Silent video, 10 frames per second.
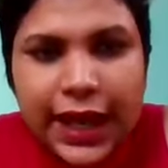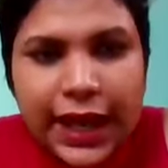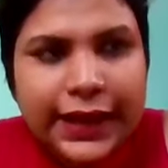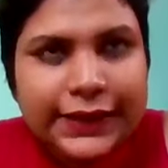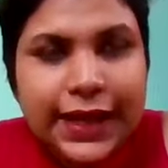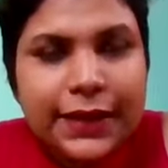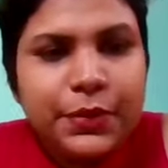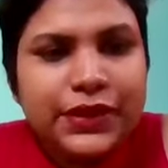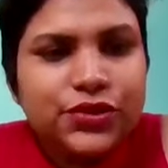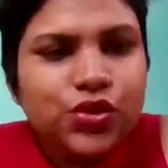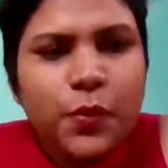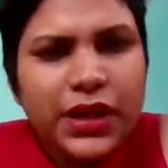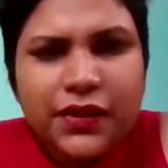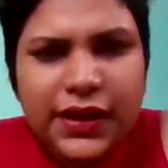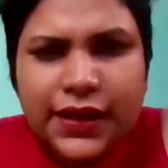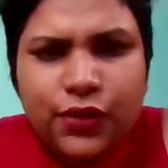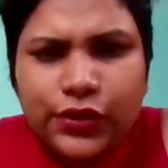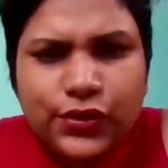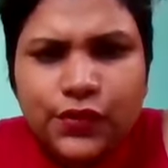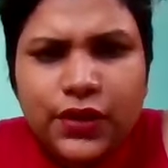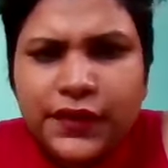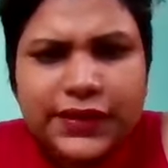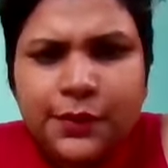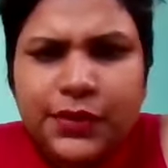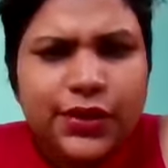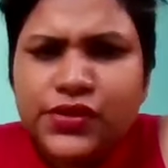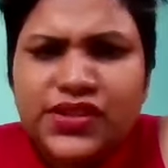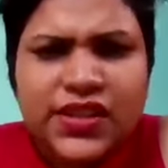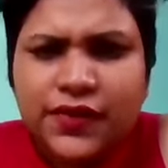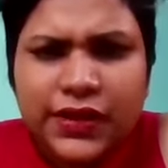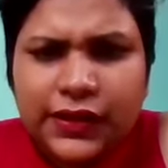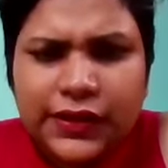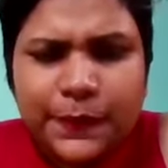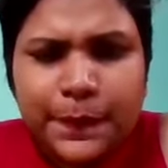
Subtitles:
I guess that because nobody really wants to work with somebody who's difficult